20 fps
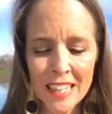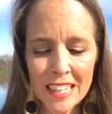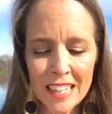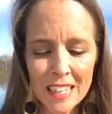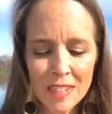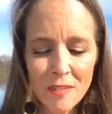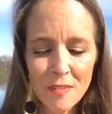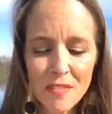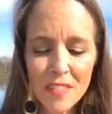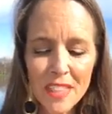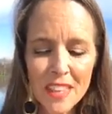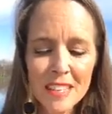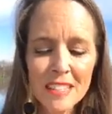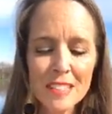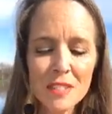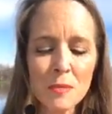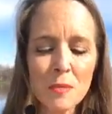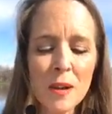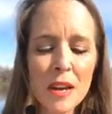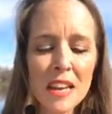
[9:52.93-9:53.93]
Give
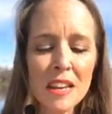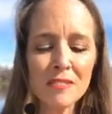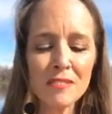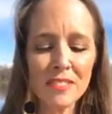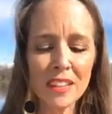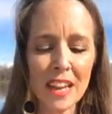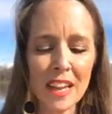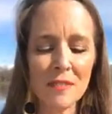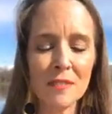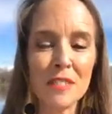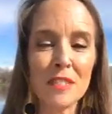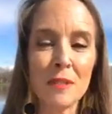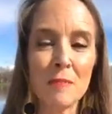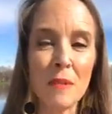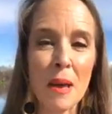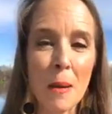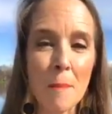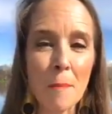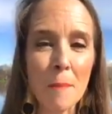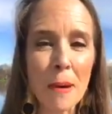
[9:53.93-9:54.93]
this way of life
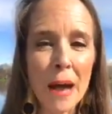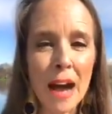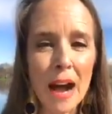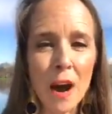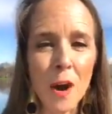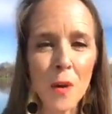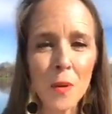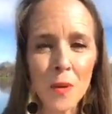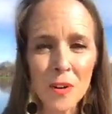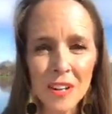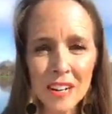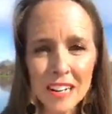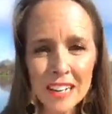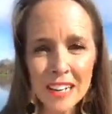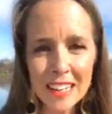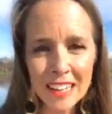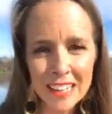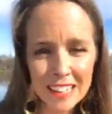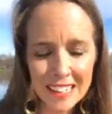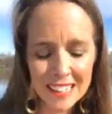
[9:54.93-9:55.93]
some
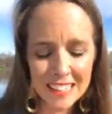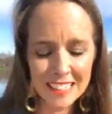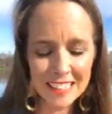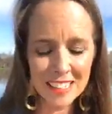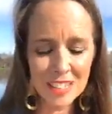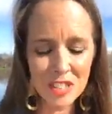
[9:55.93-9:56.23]
empowering,